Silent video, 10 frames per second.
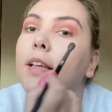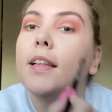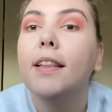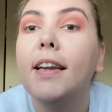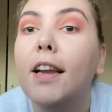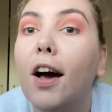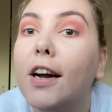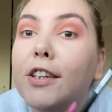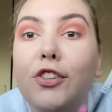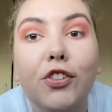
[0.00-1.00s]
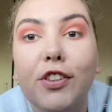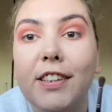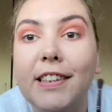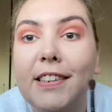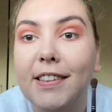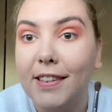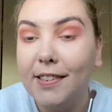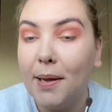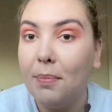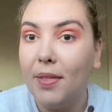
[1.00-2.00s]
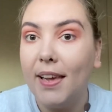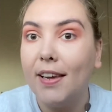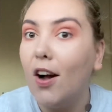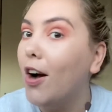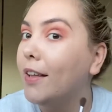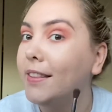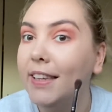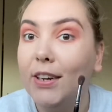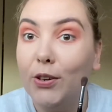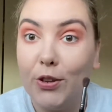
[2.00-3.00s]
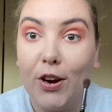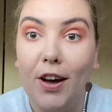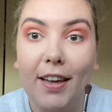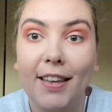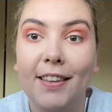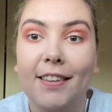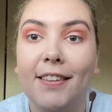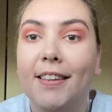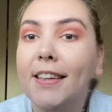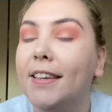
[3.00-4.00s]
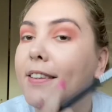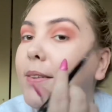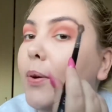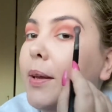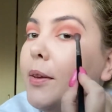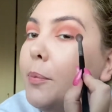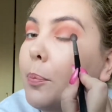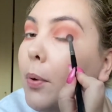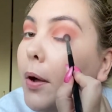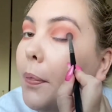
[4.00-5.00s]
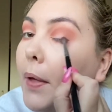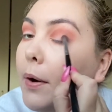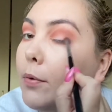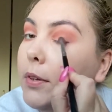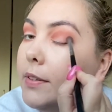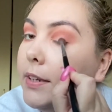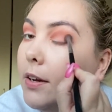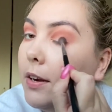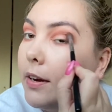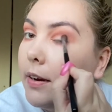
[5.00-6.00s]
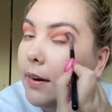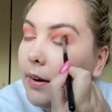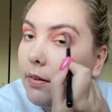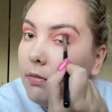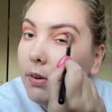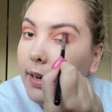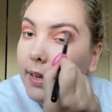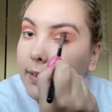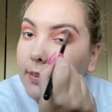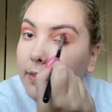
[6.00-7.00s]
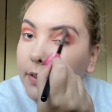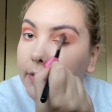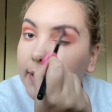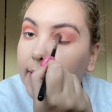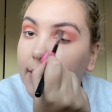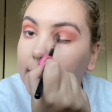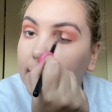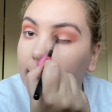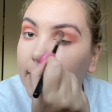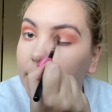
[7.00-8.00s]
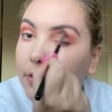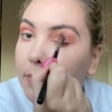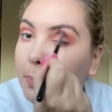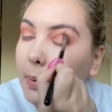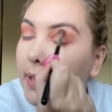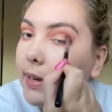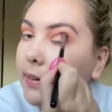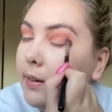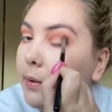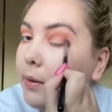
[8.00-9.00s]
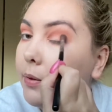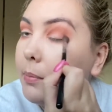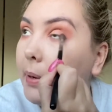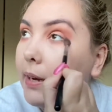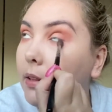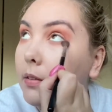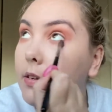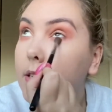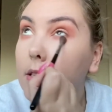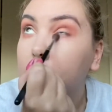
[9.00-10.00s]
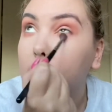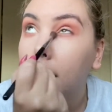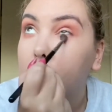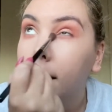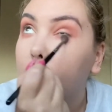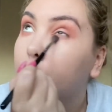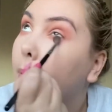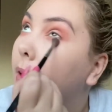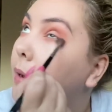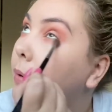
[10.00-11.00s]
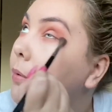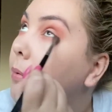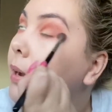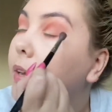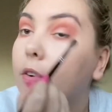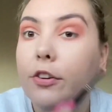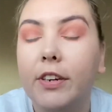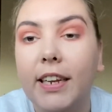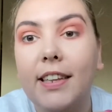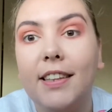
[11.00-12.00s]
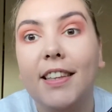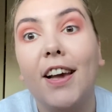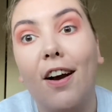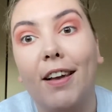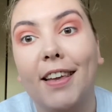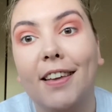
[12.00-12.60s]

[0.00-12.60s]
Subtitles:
Then I just did the same thing on the other eye. So I brought that rusty colour right into the crease and just blended it using my little circles and brought it right underneath the eye.